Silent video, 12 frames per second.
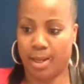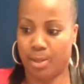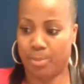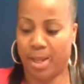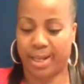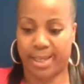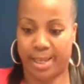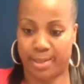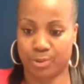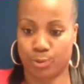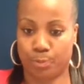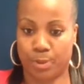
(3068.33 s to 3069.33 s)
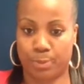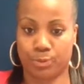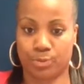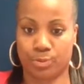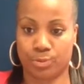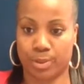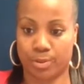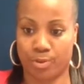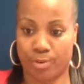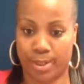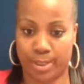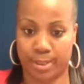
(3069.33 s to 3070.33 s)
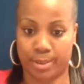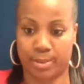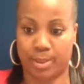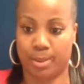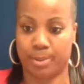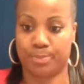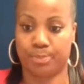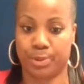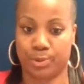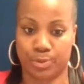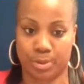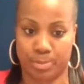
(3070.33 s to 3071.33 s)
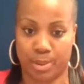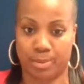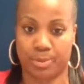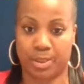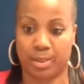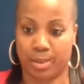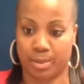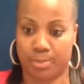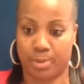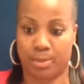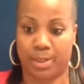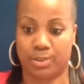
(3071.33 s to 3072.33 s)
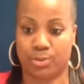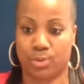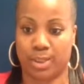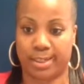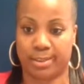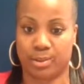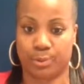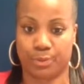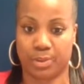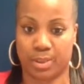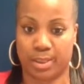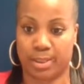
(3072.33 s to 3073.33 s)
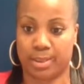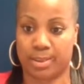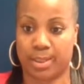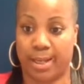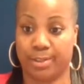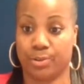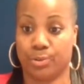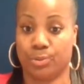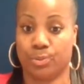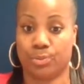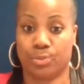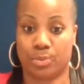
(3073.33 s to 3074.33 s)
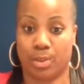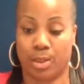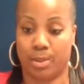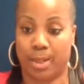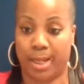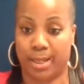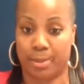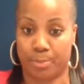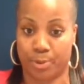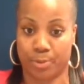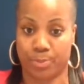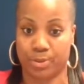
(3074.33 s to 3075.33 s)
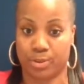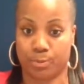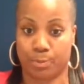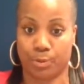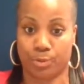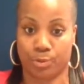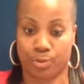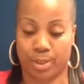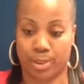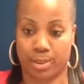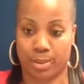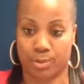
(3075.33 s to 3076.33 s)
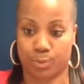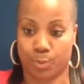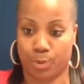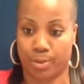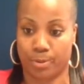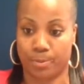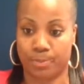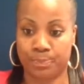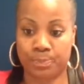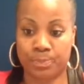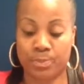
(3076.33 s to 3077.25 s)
I counsel people through their credit, build them up, clean them up. I do a lot of different things. I am Better Business Bureau accredited as well.